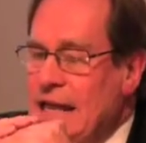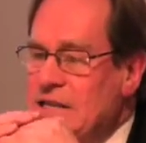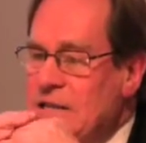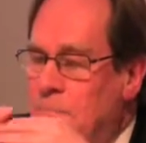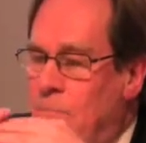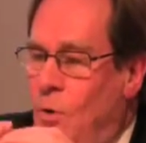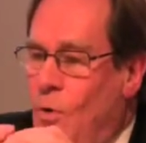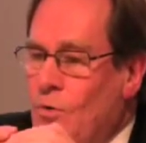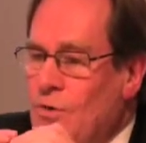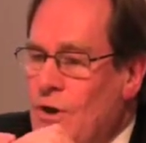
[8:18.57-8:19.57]
it's
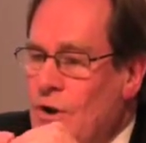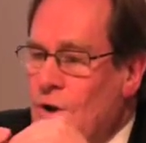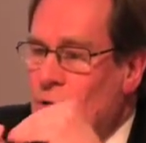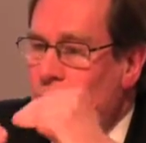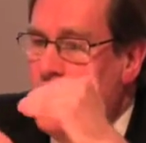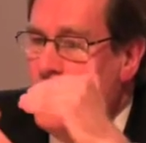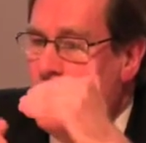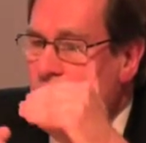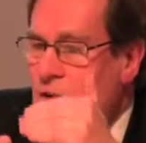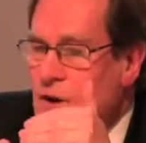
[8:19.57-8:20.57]
important that
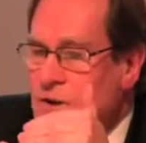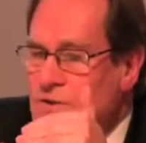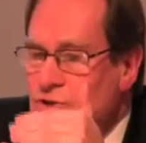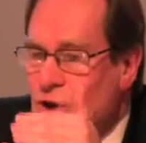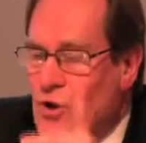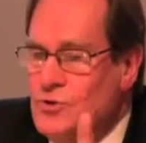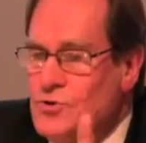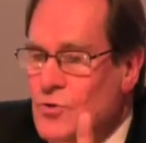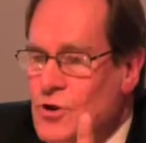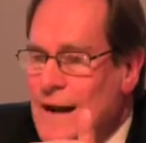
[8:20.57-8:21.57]
we've heard John
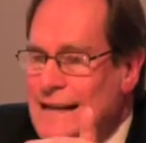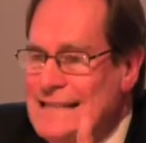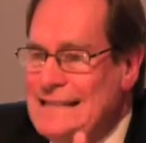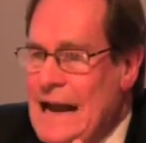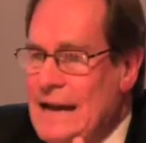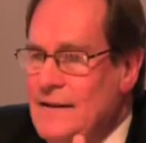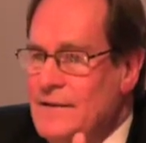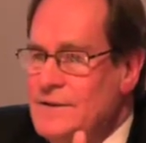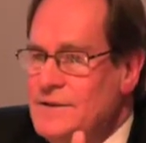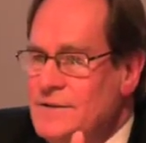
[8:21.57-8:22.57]
talk about
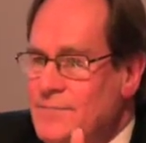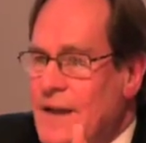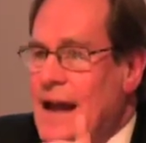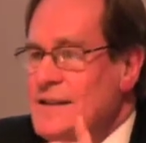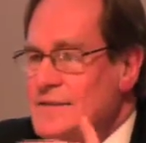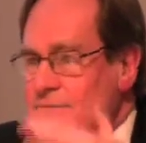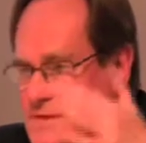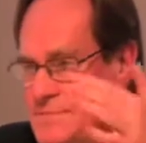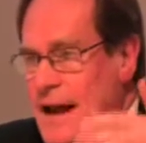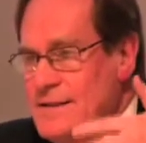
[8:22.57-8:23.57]
standards and
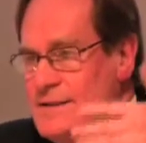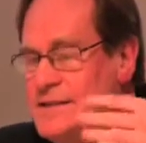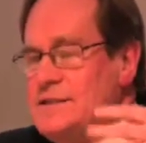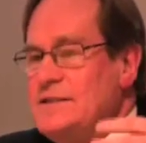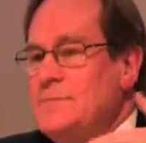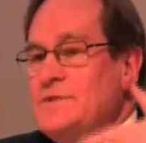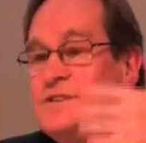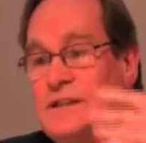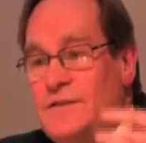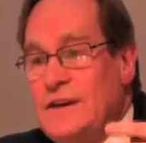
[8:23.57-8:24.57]
systems
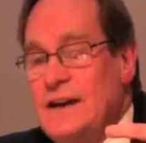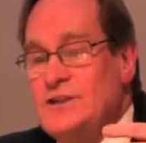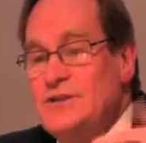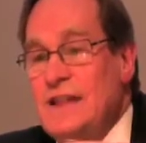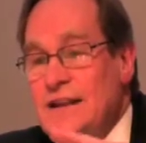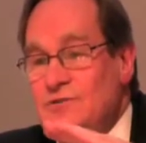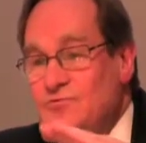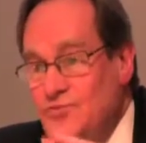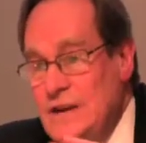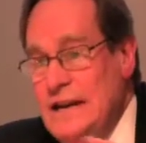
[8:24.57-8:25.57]
and certifications.
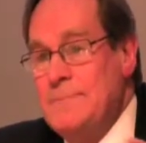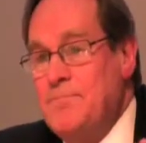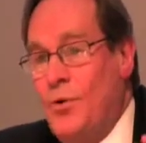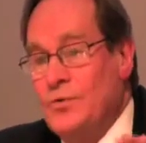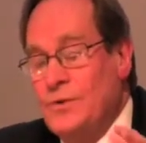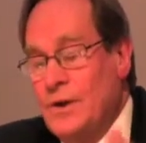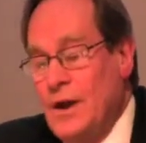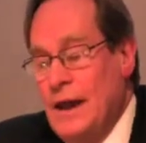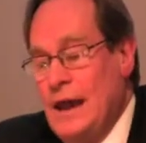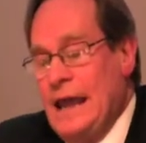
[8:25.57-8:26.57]
That's really important.
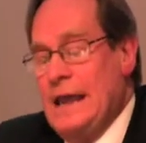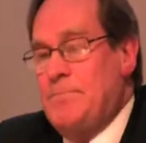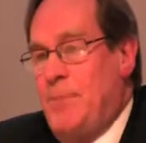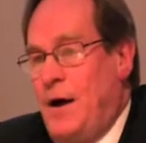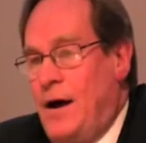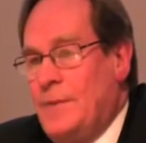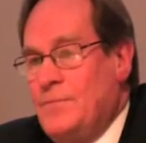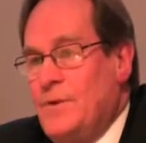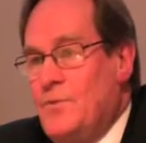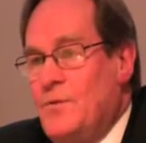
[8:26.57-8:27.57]
In
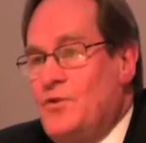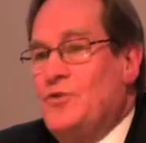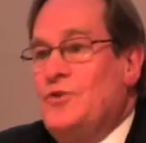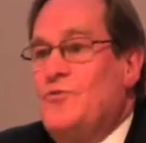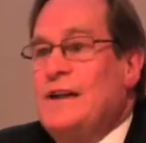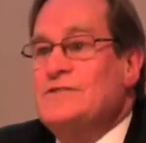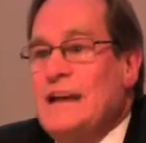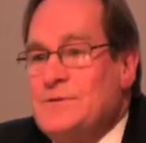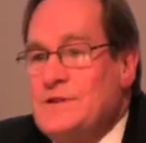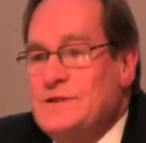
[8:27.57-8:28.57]
palm, we've got the
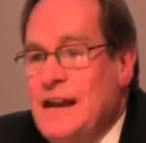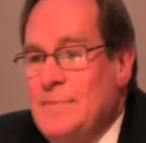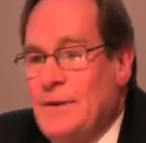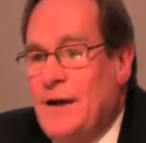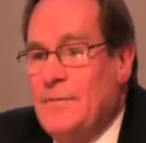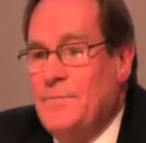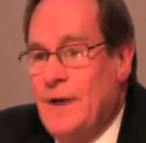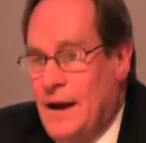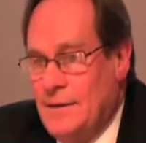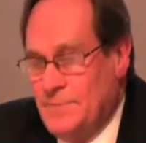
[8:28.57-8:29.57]
Roundtable Sustainable
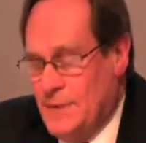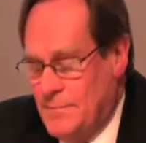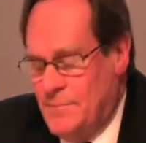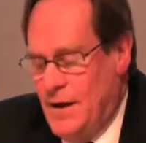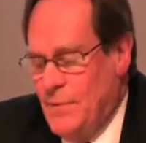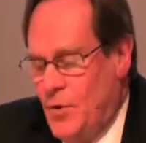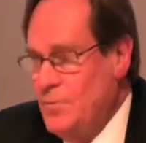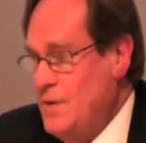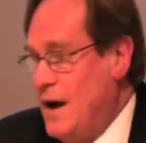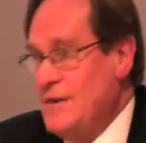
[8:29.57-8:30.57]
Palm
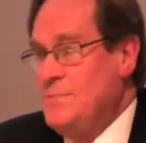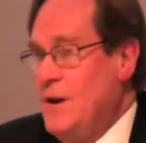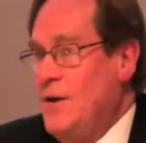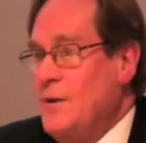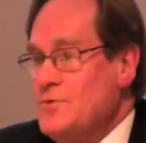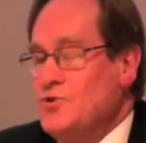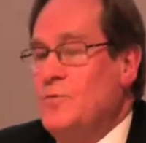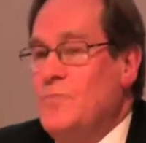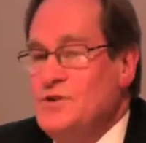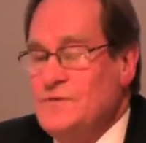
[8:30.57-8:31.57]
Oil, RSPO. I'm
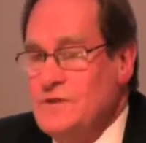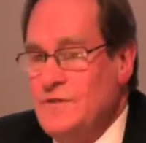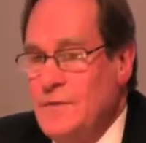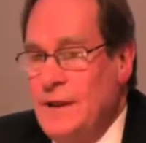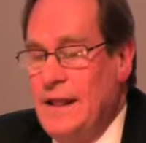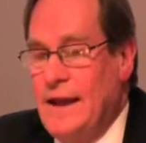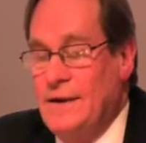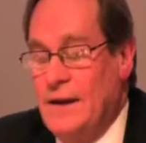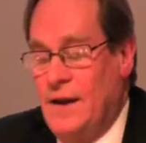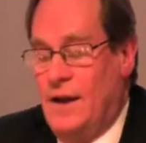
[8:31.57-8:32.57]
sure most of us are familiar with
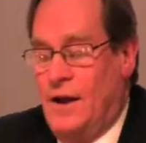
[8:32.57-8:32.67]
that.